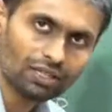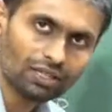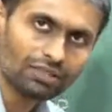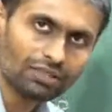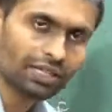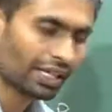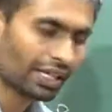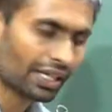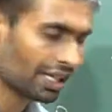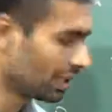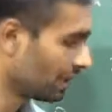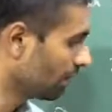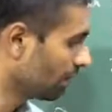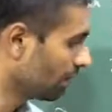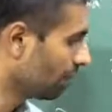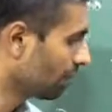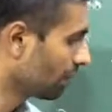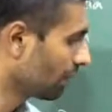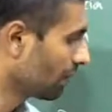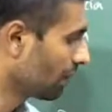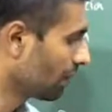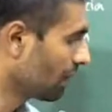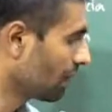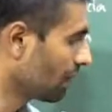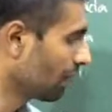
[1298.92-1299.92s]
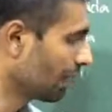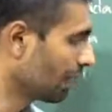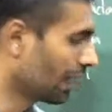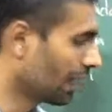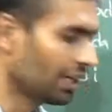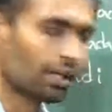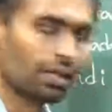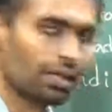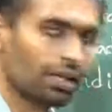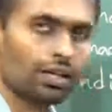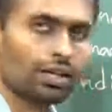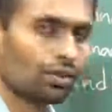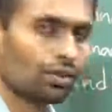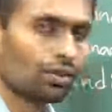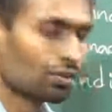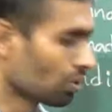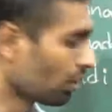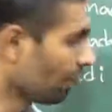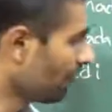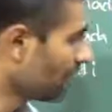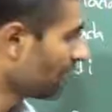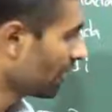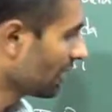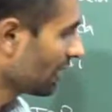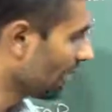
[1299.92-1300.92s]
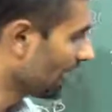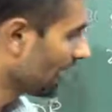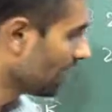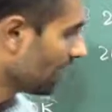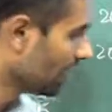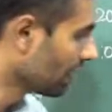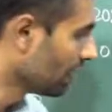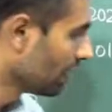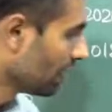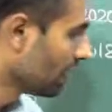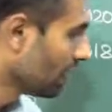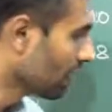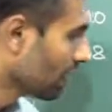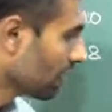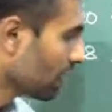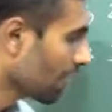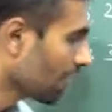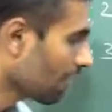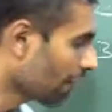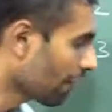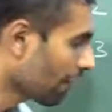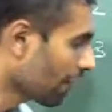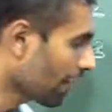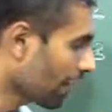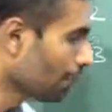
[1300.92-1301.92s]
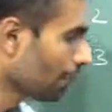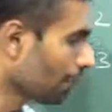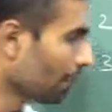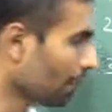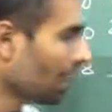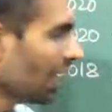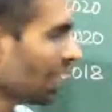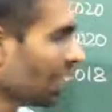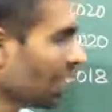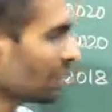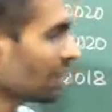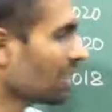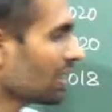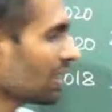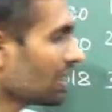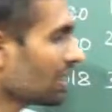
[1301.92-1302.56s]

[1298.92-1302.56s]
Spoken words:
once again, right? So for that, if I made